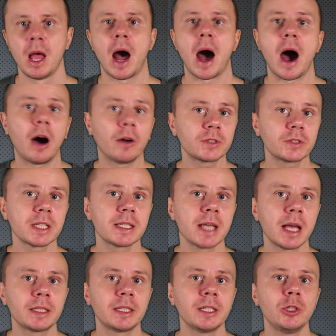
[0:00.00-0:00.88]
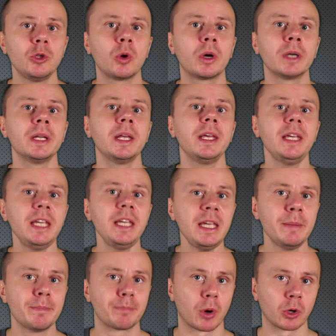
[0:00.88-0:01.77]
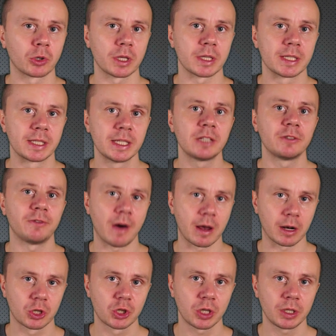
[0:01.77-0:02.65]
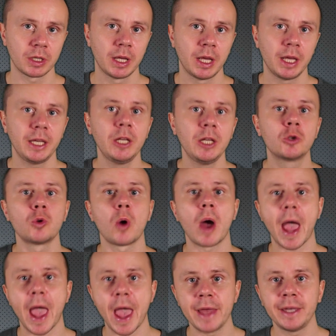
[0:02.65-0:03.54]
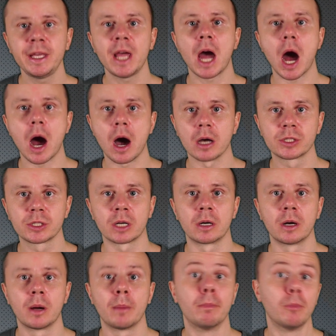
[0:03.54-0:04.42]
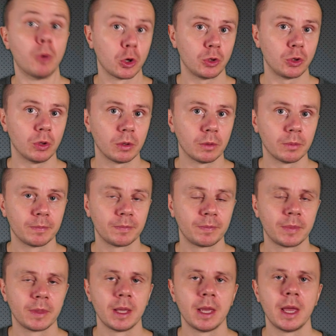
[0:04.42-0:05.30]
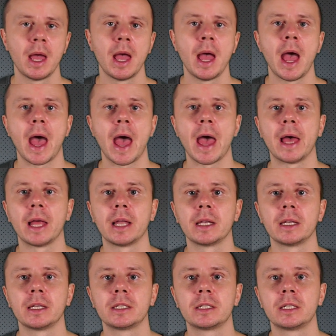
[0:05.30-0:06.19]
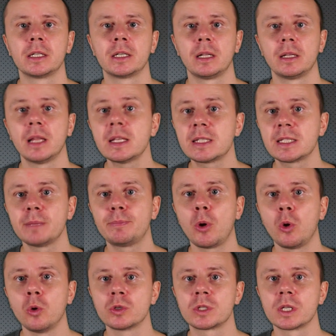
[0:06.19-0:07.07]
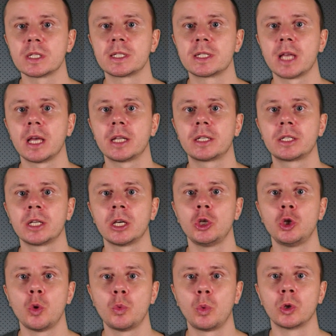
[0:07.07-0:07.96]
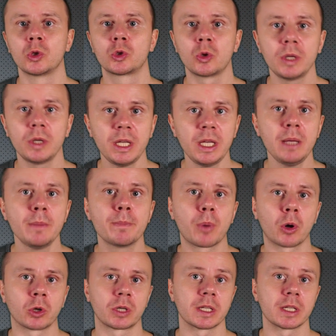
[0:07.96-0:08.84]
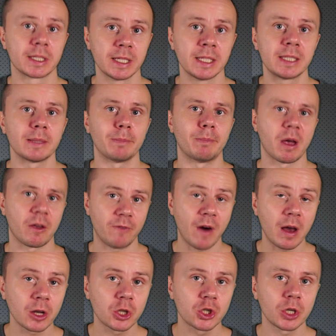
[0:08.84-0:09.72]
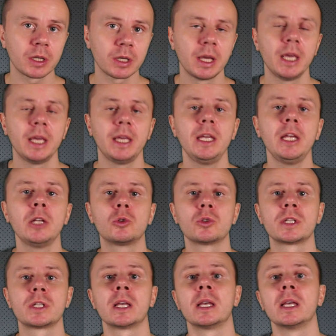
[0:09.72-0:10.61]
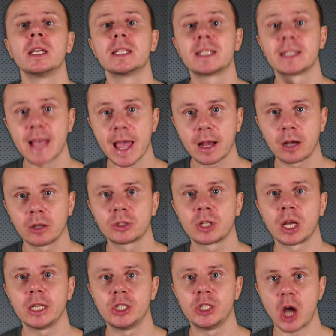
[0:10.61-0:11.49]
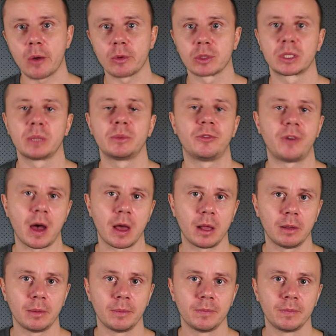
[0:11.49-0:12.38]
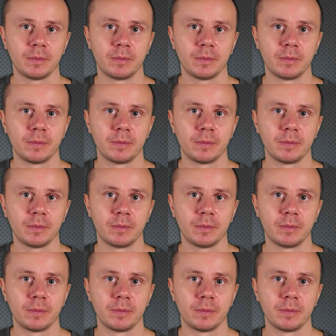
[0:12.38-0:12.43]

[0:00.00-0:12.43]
After that, you can import this function into any other module. And let's suppose that you want to import this my function into the second JavaScript file.